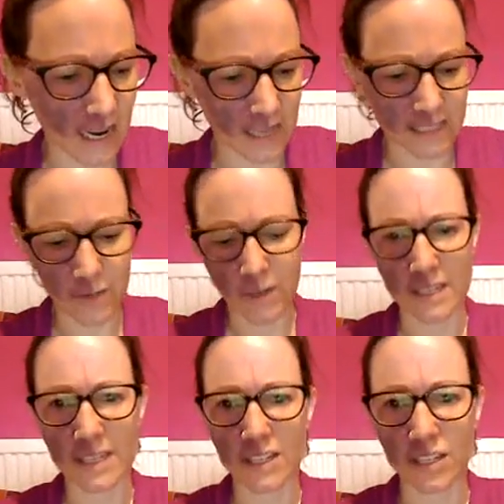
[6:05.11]
C1 and
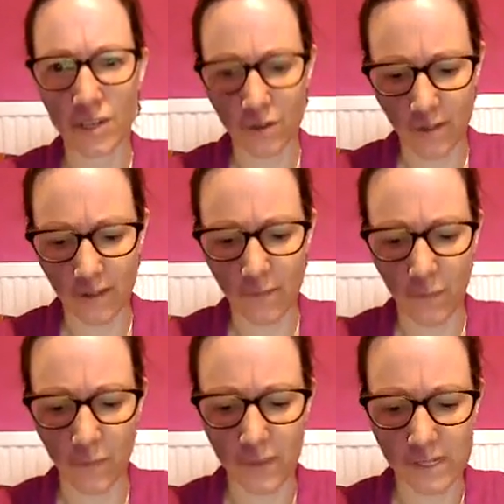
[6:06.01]

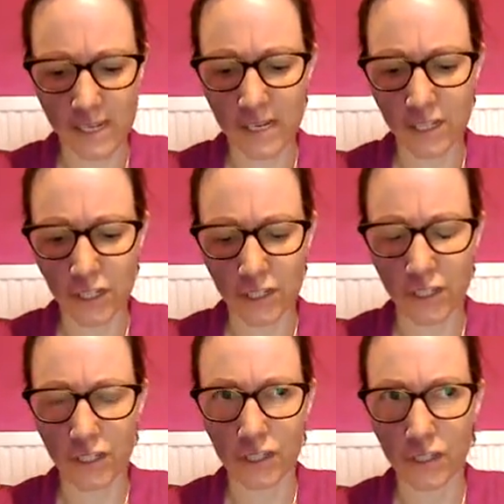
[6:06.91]
C2, the
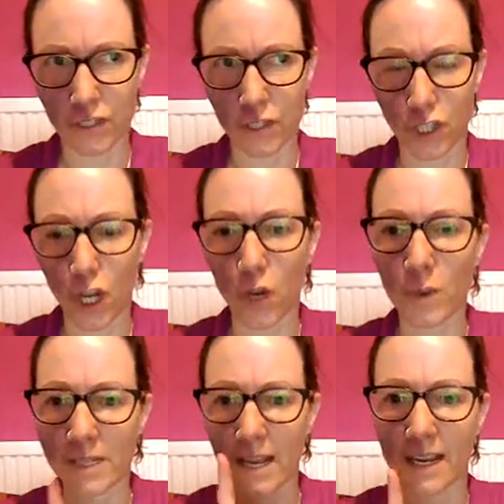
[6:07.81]
C2
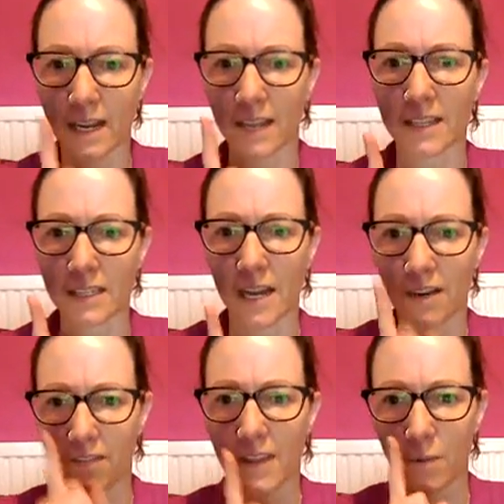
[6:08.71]
is like this kind
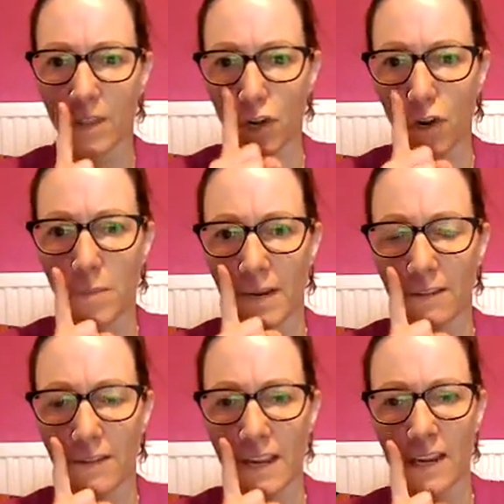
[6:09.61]
of thing with a knobbly
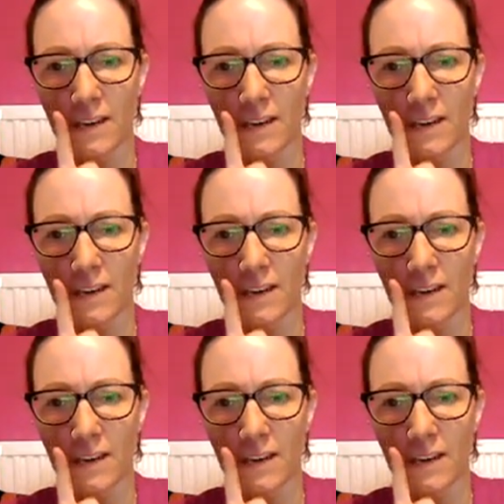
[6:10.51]
finger,